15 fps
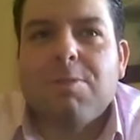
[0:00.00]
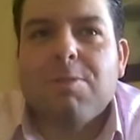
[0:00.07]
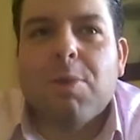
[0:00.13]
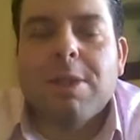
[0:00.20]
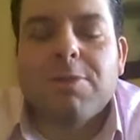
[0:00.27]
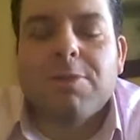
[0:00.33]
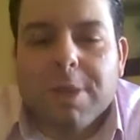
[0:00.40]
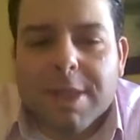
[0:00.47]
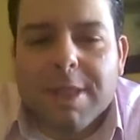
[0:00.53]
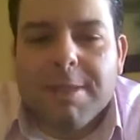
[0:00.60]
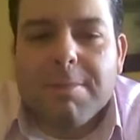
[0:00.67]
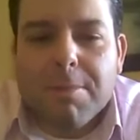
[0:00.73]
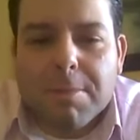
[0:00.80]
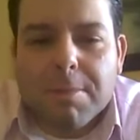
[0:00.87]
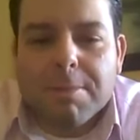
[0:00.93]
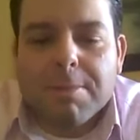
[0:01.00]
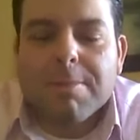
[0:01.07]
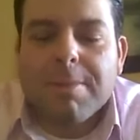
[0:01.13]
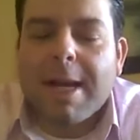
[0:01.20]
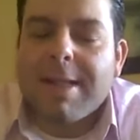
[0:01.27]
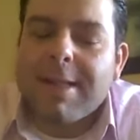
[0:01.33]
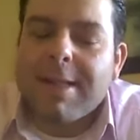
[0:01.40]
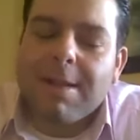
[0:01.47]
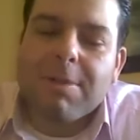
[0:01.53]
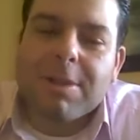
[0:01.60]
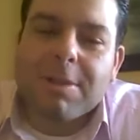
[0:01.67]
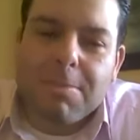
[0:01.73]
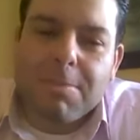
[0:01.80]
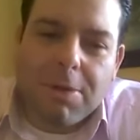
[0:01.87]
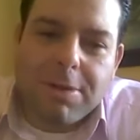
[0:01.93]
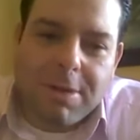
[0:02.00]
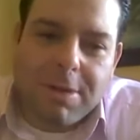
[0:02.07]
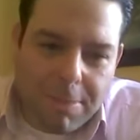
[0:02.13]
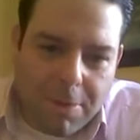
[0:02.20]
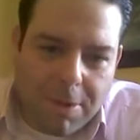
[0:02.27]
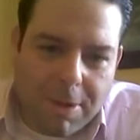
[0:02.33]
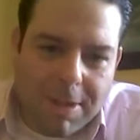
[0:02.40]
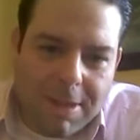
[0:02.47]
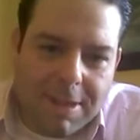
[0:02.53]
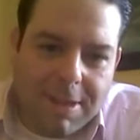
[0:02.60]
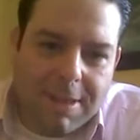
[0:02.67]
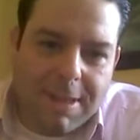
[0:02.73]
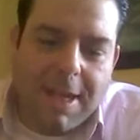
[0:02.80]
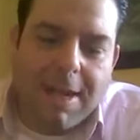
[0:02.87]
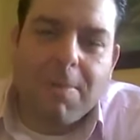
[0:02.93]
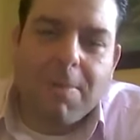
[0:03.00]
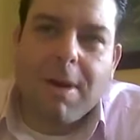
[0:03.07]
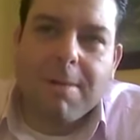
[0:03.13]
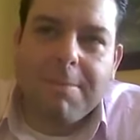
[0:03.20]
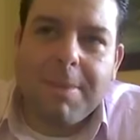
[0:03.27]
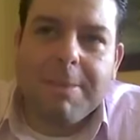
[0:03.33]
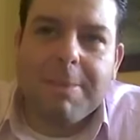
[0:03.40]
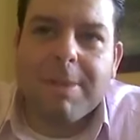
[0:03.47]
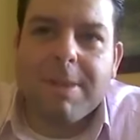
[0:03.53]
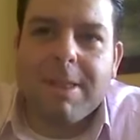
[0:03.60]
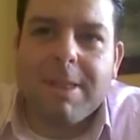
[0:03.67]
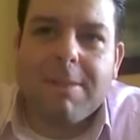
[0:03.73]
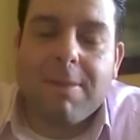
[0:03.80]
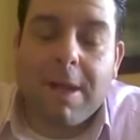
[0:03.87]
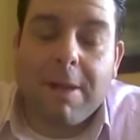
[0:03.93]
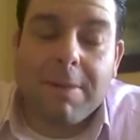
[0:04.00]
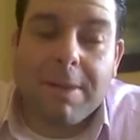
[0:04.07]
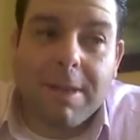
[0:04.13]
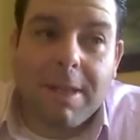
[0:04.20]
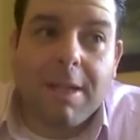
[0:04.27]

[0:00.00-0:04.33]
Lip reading: what's really, I think what's most important that I would